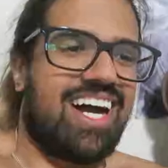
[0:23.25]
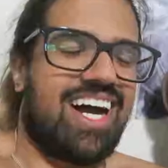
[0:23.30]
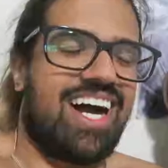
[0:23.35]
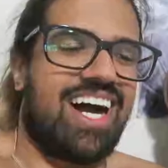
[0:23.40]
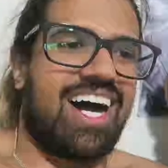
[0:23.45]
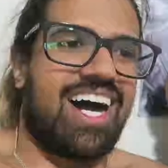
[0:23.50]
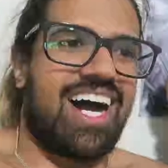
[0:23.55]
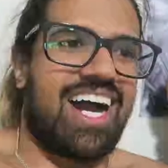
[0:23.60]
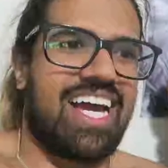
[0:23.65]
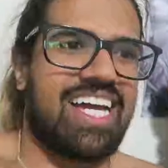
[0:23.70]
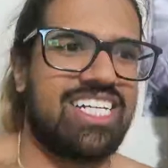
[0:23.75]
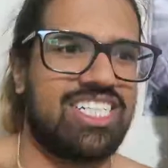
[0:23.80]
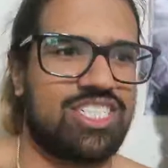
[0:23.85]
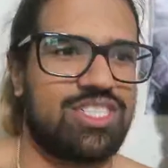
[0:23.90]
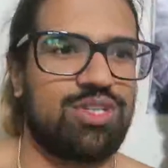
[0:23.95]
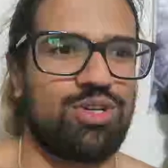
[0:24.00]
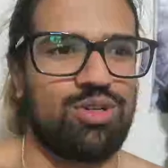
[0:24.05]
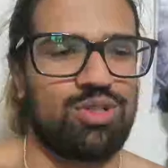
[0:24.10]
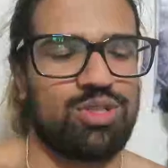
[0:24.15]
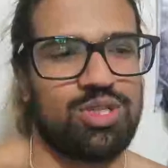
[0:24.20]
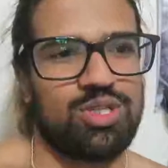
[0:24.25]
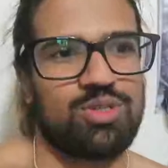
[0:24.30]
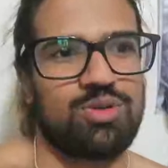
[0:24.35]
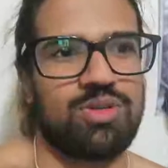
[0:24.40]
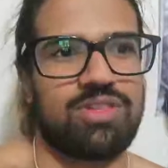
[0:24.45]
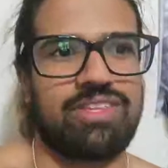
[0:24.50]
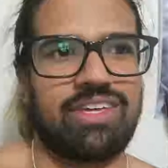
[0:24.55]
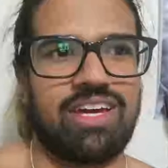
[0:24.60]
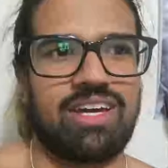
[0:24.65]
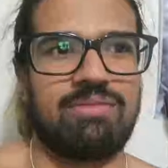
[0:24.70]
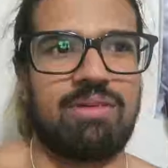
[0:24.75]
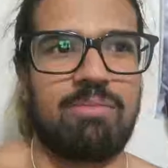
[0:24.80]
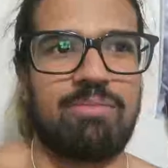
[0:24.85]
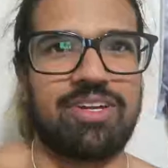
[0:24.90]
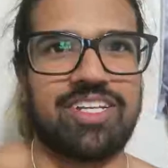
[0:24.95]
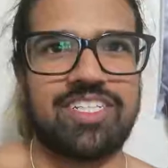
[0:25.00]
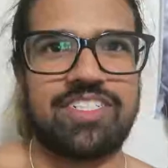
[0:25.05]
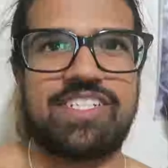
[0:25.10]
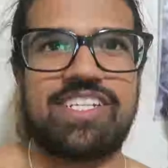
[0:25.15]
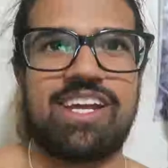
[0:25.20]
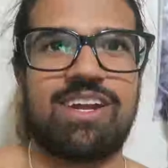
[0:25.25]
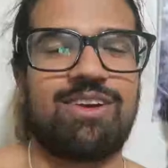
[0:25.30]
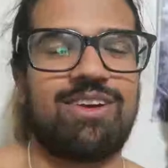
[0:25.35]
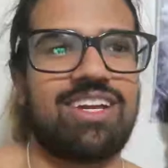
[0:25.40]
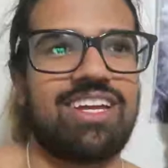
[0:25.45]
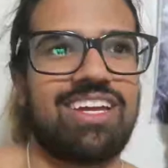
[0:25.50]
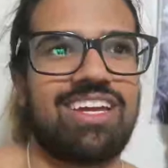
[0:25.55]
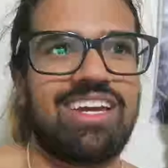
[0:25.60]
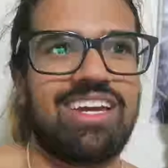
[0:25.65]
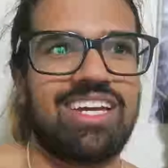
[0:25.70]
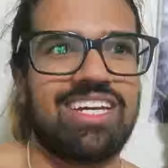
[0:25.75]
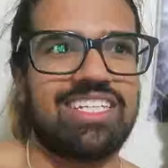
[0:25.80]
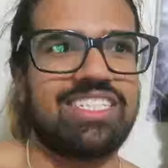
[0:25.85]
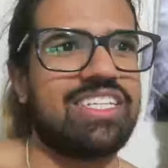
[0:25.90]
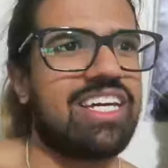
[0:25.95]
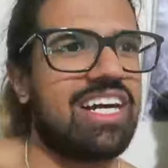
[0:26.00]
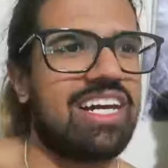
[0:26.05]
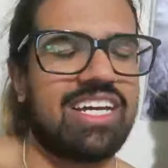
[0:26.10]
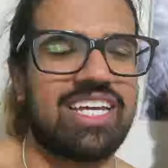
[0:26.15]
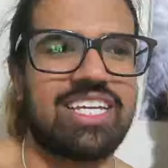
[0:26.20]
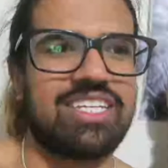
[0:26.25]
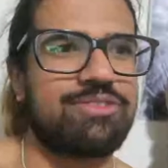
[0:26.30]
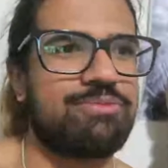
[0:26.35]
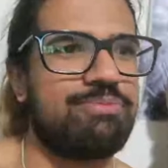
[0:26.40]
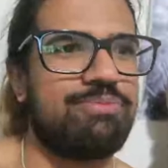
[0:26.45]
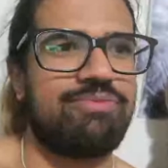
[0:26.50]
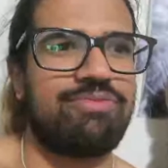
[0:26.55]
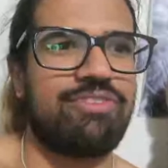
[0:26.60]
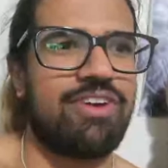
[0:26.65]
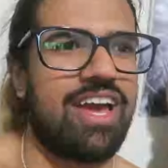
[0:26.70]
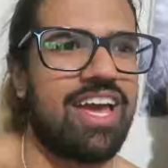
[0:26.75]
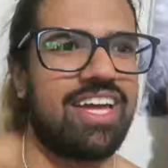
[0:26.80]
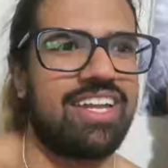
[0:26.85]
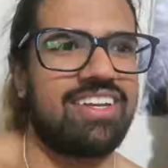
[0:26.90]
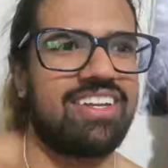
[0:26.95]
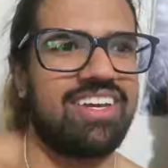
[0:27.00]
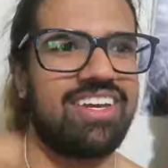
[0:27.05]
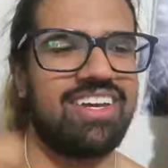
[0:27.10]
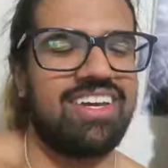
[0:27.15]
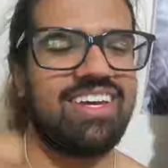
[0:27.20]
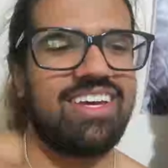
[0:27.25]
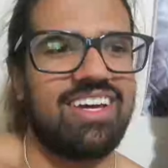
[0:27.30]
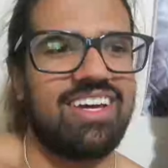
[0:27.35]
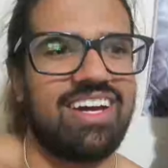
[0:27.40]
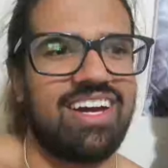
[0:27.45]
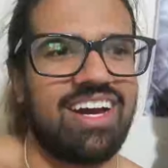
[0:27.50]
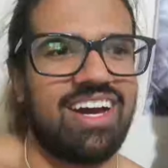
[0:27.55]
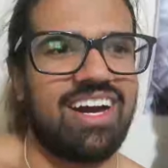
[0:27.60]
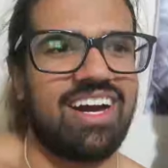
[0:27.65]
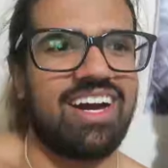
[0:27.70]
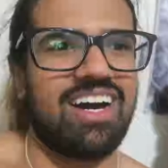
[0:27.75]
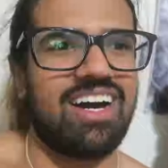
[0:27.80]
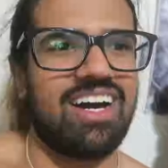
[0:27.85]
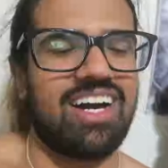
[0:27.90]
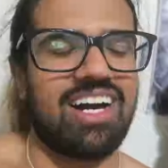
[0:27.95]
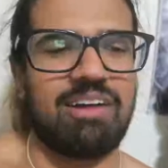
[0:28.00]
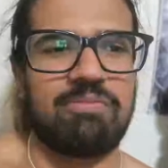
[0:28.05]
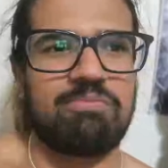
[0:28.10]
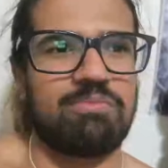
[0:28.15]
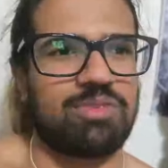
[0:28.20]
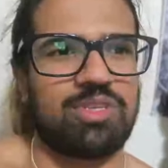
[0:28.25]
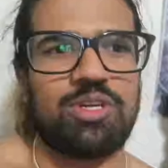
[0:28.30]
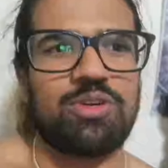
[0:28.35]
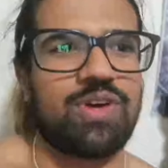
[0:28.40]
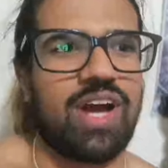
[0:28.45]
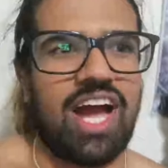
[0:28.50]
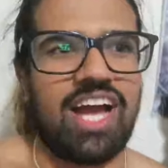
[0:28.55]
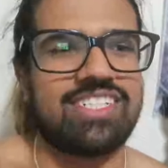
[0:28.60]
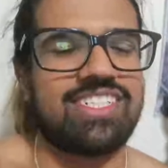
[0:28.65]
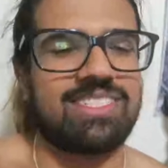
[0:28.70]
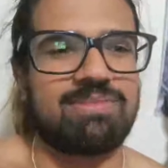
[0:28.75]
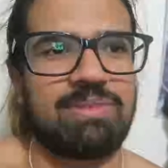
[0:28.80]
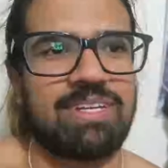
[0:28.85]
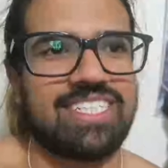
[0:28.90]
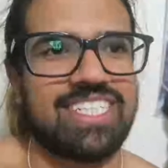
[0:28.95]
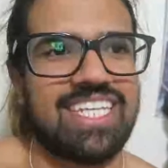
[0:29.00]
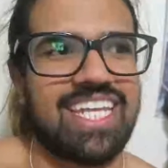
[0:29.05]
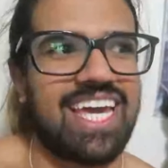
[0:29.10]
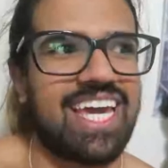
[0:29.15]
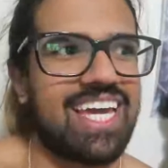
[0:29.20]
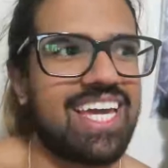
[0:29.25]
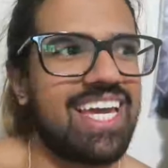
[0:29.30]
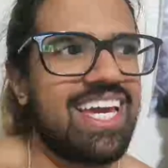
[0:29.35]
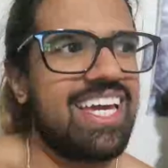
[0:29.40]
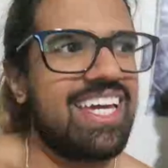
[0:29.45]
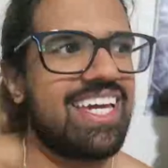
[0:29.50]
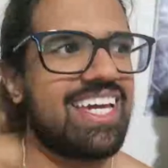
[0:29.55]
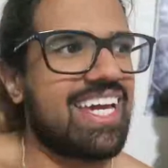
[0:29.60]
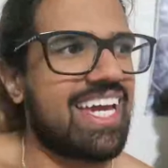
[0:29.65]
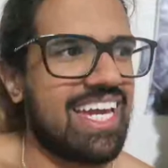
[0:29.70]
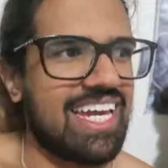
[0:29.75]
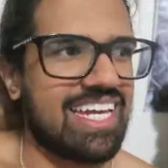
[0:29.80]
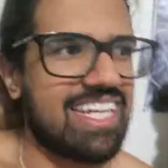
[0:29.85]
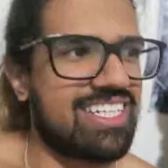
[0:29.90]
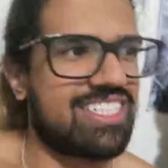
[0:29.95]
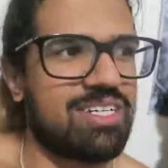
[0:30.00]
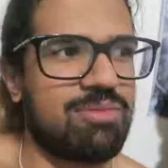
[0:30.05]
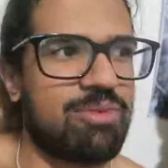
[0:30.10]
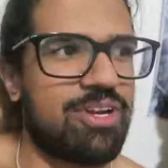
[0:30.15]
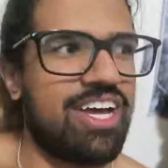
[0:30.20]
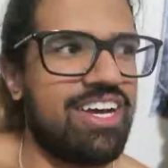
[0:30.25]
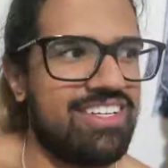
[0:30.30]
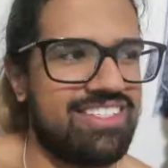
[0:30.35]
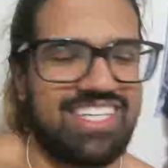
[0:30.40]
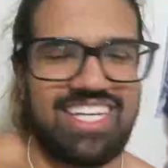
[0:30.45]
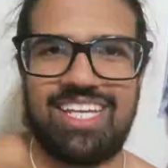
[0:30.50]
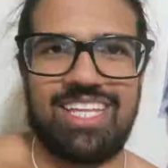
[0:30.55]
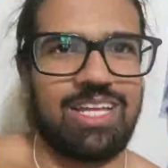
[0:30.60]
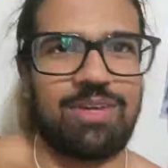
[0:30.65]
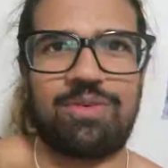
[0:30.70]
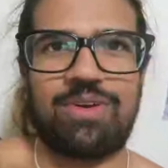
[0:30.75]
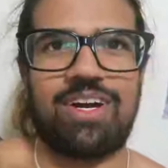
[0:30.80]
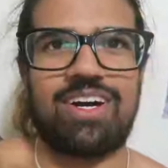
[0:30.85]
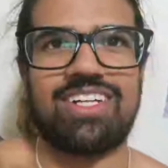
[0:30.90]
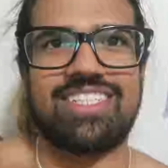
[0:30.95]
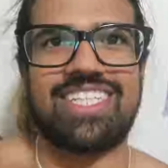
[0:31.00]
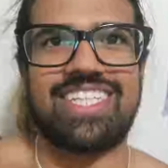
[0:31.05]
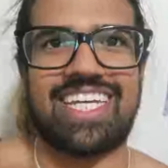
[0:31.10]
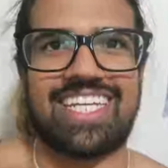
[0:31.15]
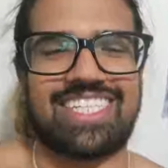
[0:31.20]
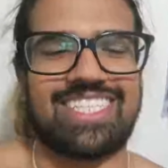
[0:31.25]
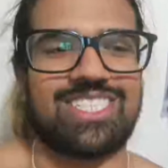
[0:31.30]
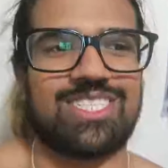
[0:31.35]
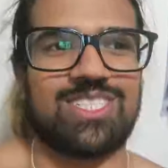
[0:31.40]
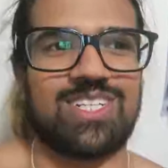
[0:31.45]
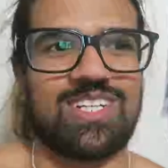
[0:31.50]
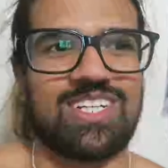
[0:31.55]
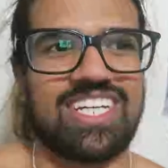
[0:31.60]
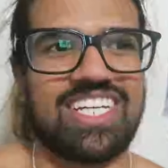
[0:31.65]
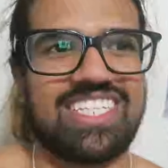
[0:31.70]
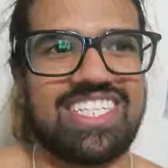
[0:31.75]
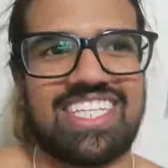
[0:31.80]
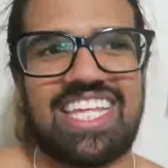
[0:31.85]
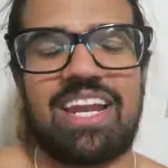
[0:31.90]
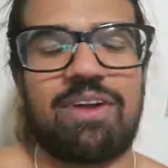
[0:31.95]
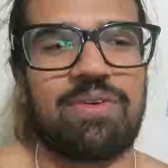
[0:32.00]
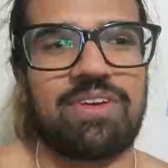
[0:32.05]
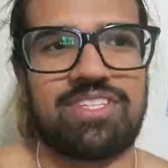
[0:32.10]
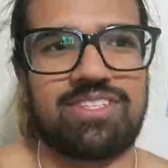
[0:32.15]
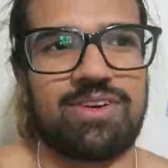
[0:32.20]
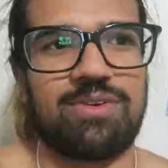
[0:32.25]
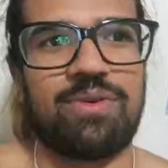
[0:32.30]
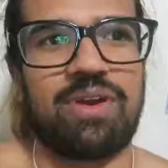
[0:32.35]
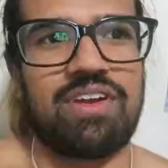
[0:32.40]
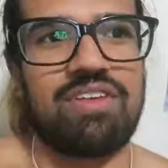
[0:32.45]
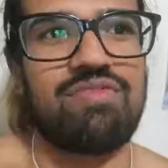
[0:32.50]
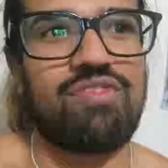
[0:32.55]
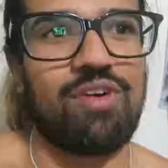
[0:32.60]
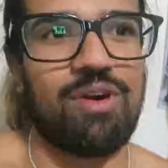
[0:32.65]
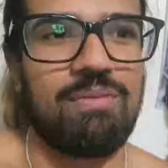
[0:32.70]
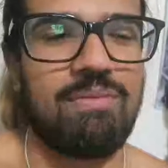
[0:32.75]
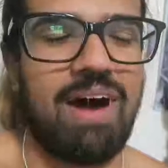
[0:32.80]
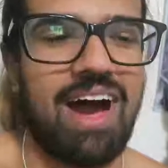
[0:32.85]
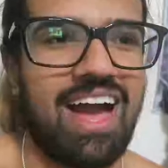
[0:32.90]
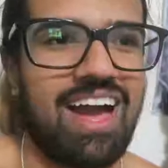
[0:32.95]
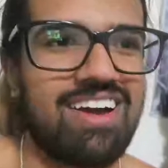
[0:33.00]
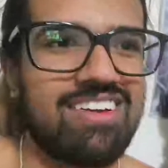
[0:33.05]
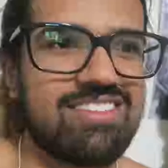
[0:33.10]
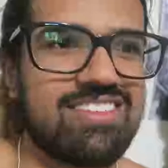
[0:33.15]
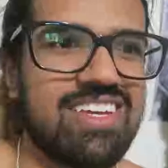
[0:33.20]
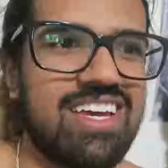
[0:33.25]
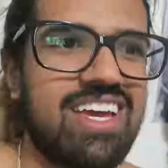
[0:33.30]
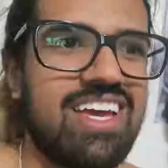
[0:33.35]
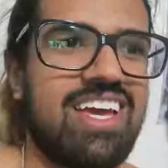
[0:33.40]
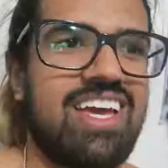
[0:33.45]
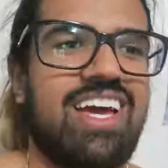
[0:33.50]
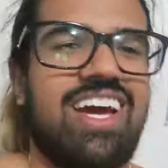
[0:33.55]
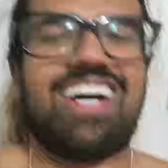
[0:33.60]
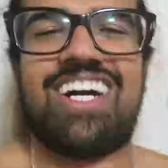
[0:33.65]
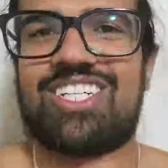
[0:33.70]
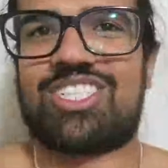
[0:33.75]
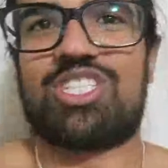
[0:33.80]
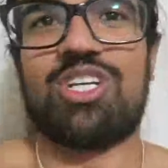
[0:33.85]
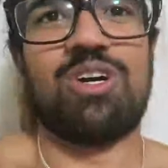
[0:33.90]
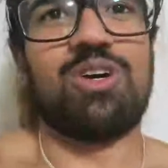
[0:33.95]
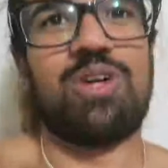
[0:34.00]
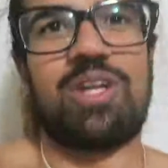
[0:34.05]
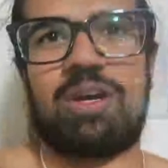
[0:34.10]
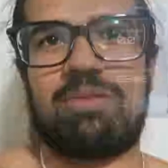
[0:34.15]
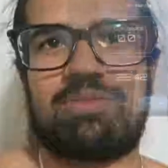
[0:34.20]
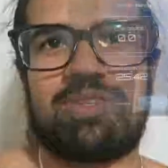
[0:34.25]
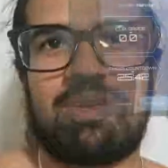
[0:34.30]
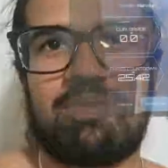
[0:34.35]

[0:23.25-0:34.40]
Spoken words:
Hit shoulders with my buddy Jerry, his friend, a new guy I just met today, and someone else, and like we all did like the circuits, and then I went to go run 4 miles. I'll show it up